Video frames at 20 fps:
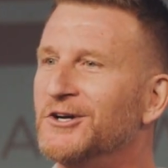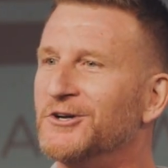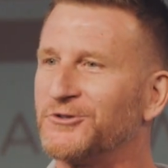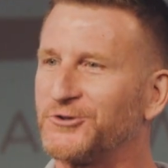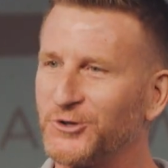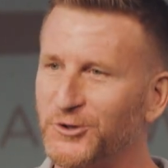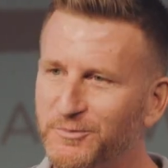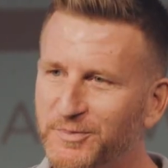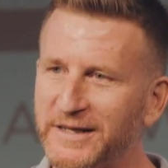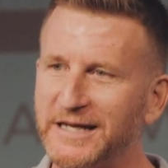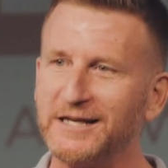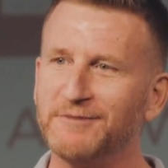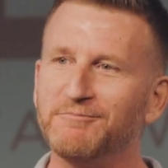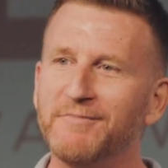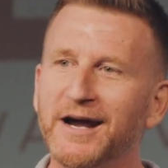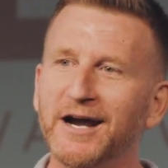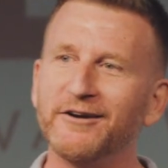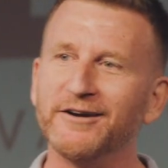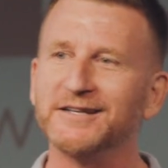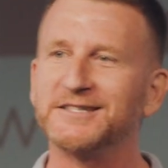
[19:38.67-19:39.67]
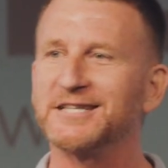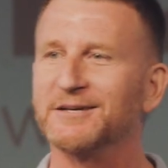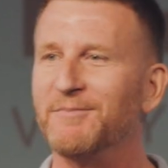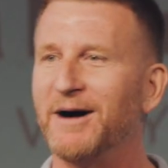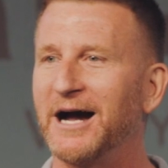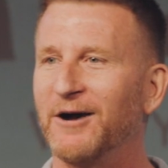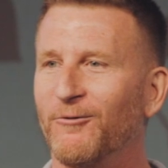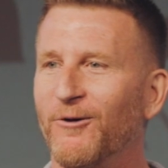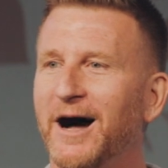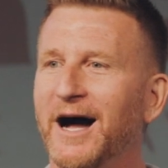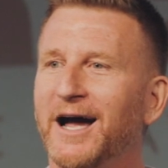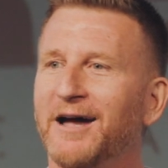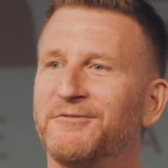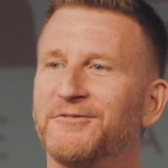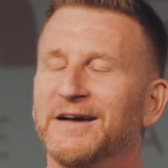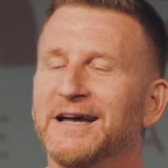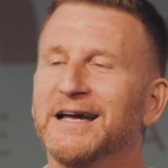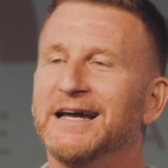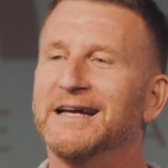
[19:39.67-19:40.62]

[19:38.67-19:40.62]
through being married to my wife